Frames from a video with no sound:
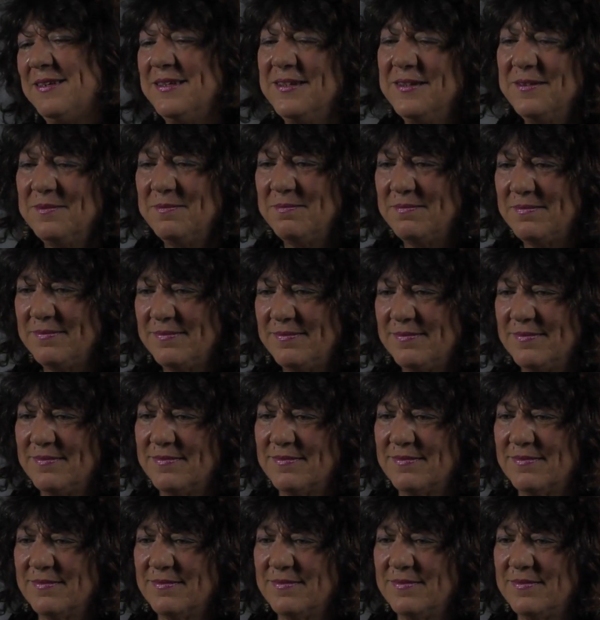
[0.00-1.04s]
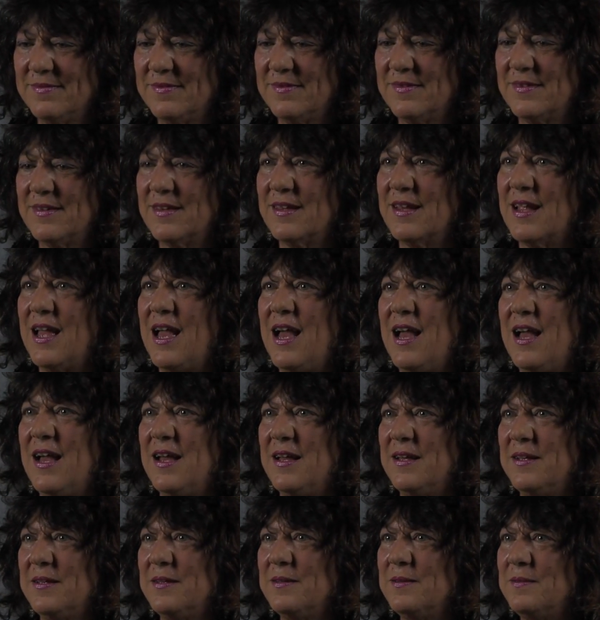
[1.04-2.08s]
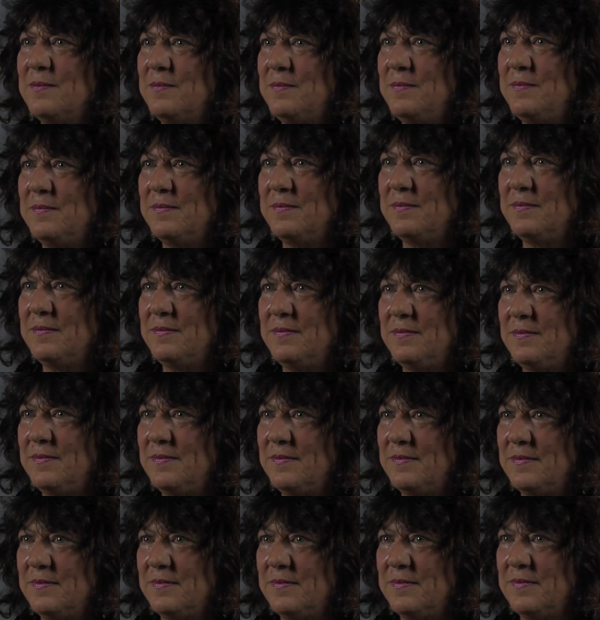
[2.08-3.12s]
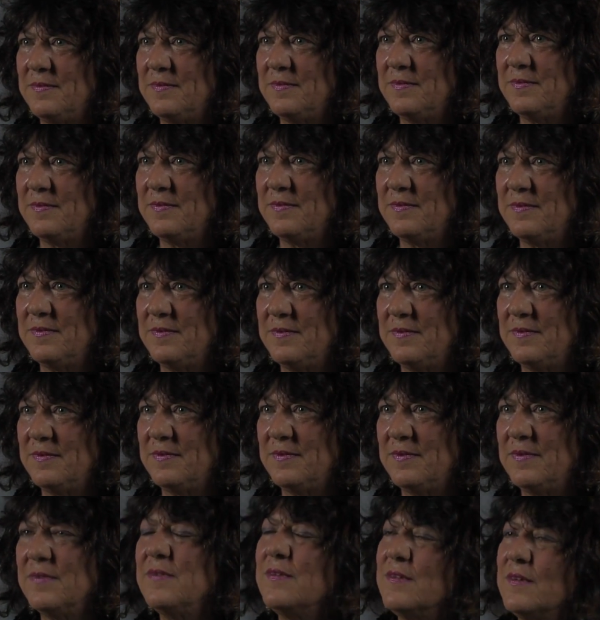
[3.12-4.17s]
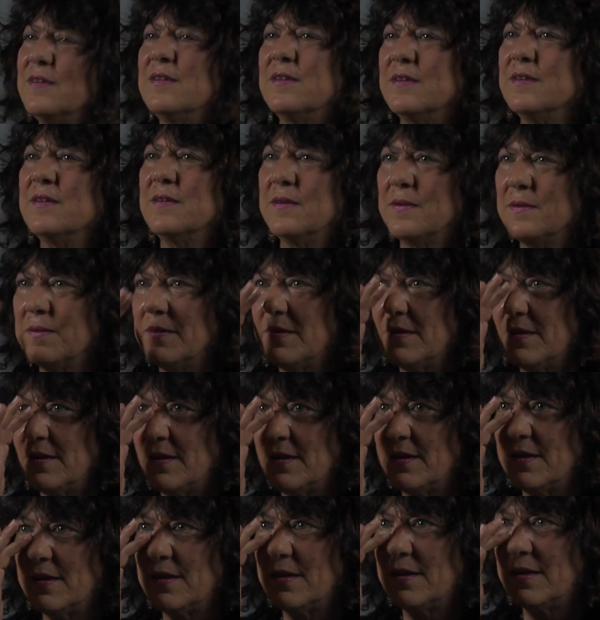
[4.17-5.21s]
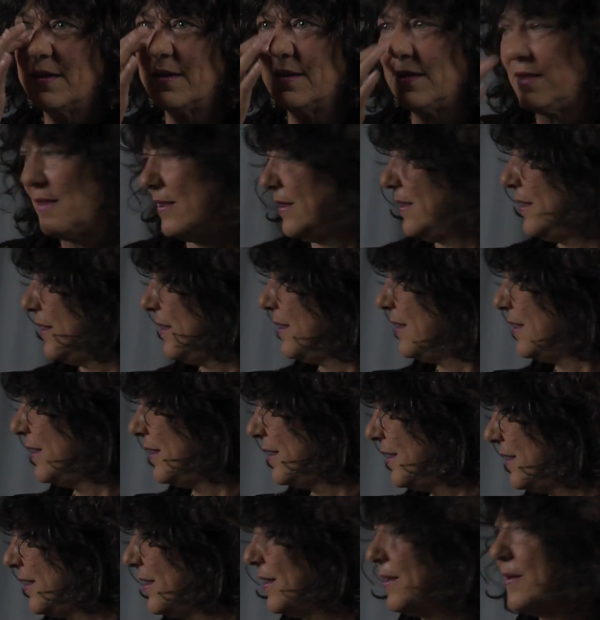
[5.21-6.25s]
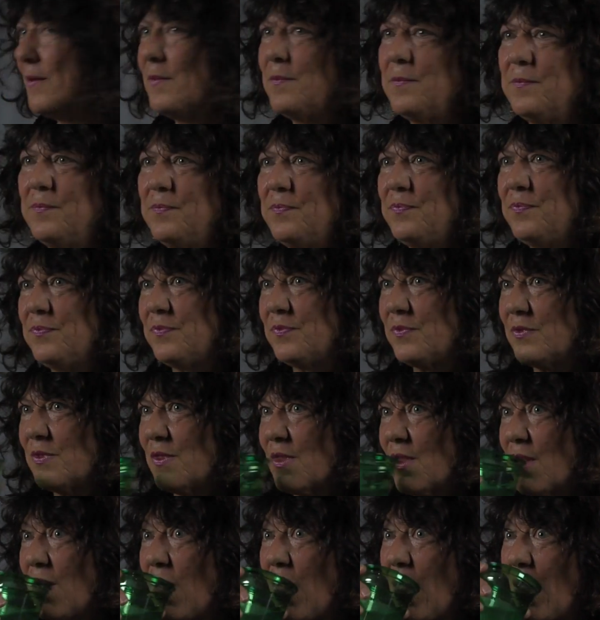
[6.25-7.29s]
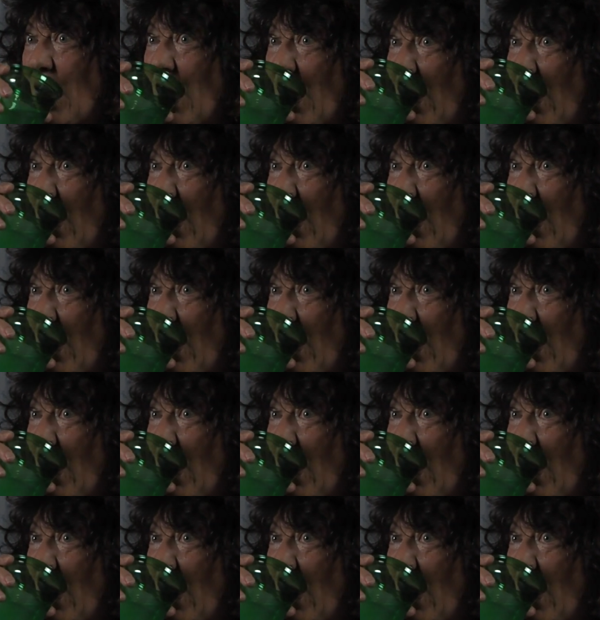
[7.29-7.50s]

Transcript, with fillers: um, what would um, just switching gears a little bit? If if you had to pick a dream project to